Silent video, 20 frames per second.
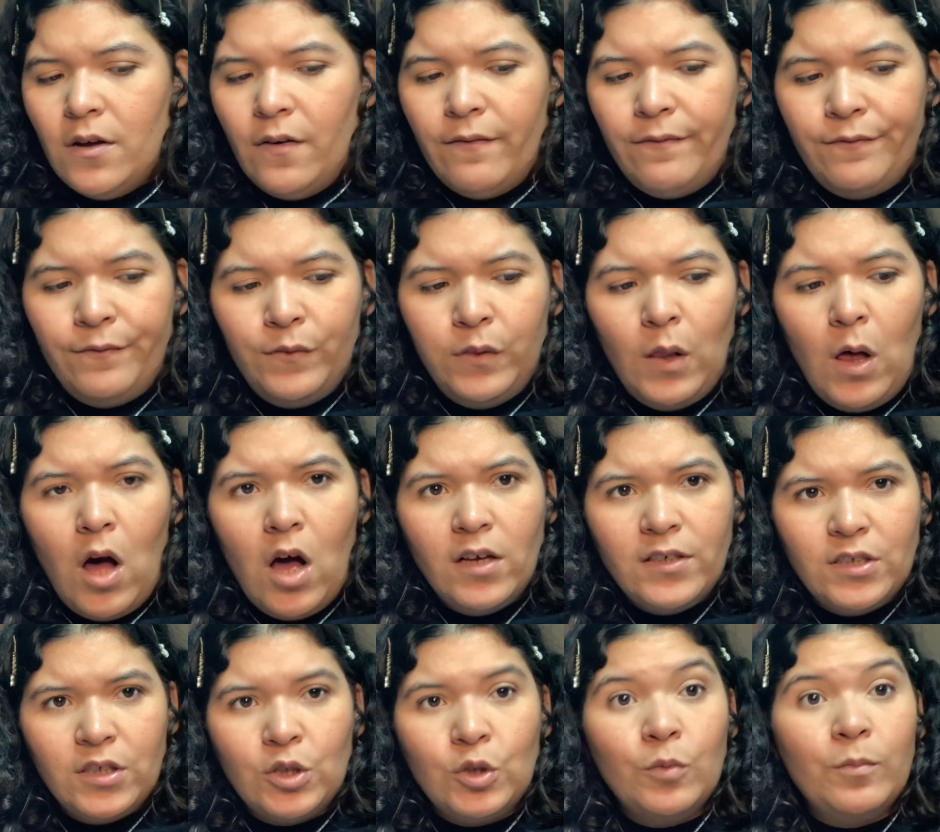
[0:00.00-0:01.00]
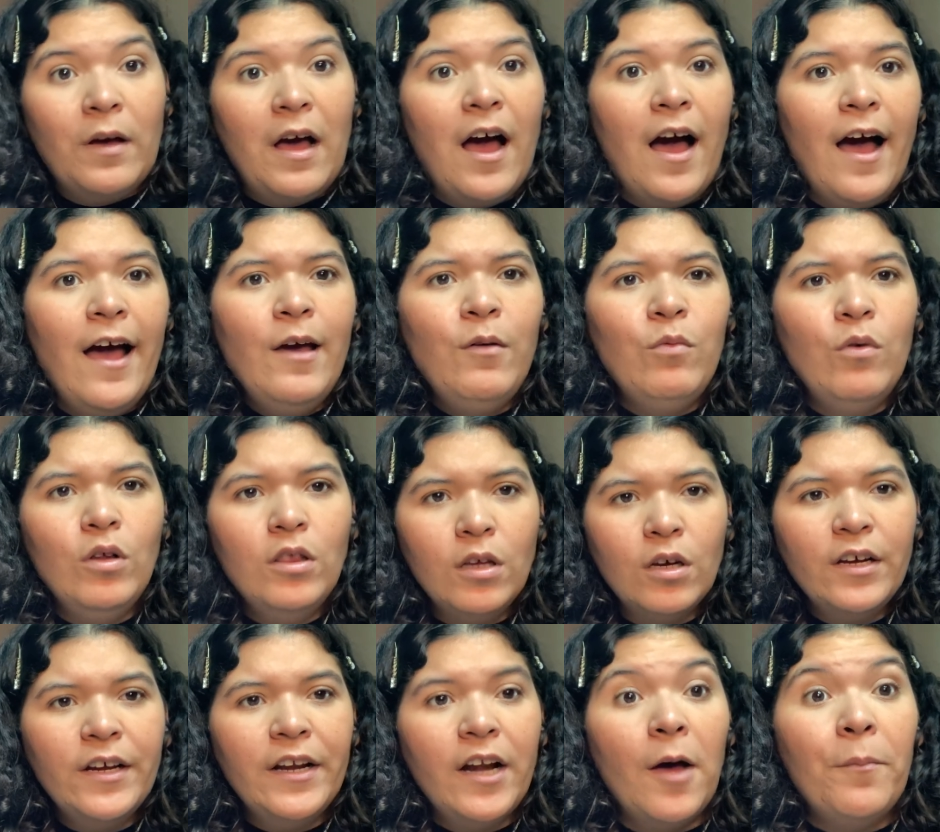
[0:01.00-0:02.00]
floss tube. I will
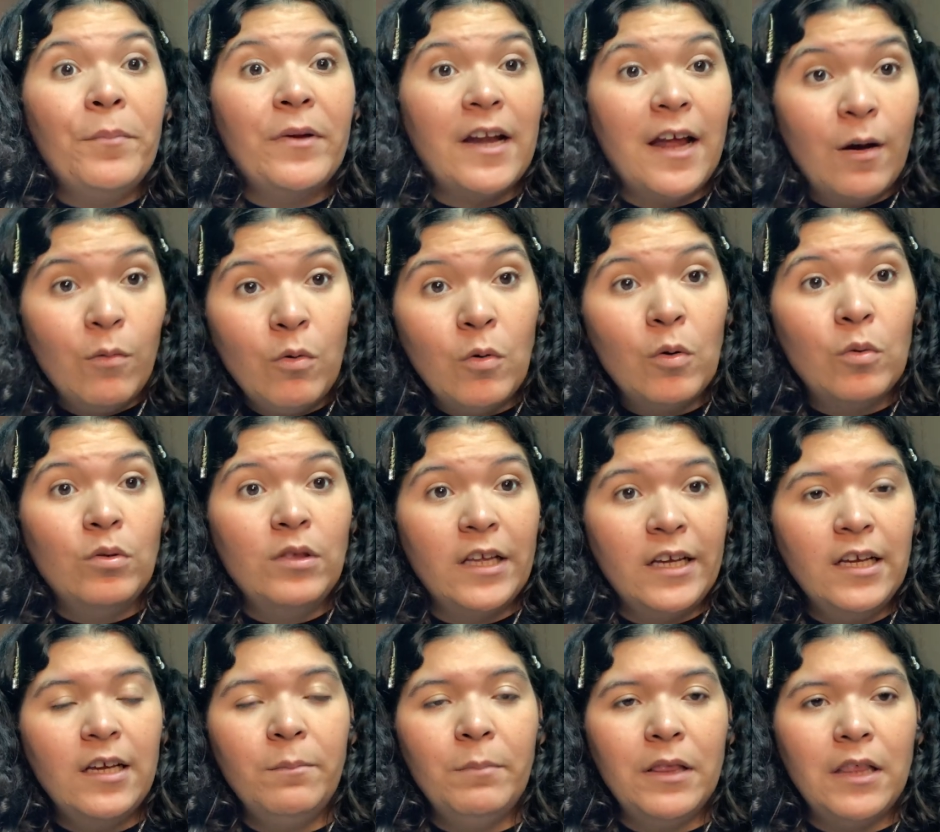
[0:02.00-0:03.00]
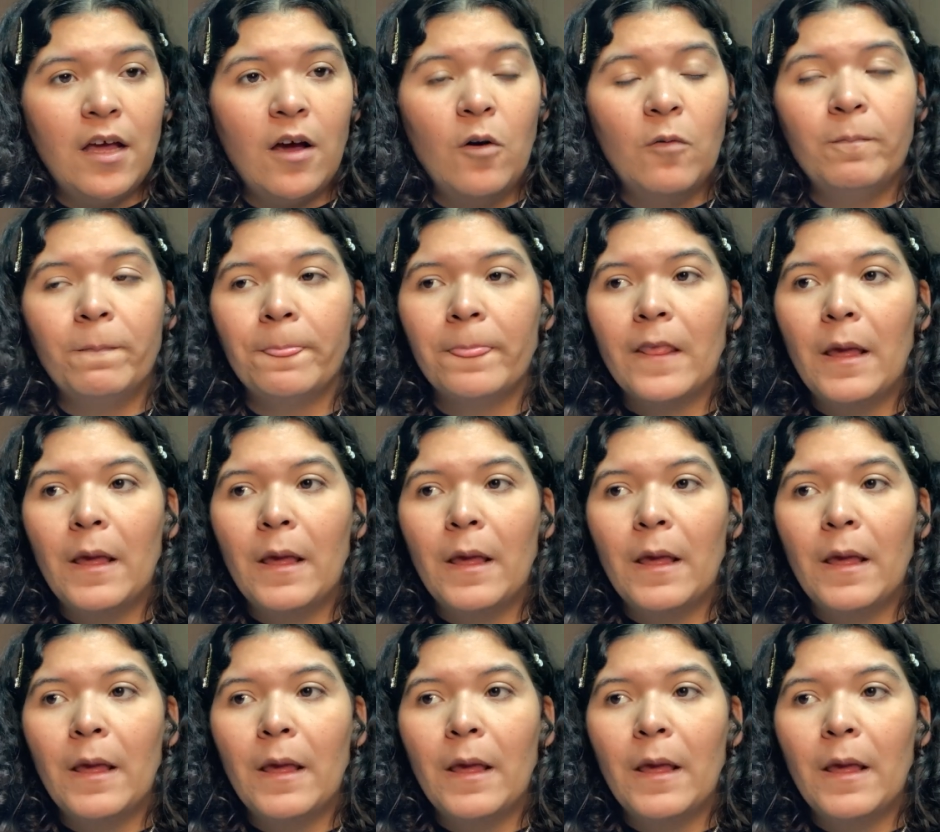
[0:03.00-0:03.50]
look it up and I will link it below.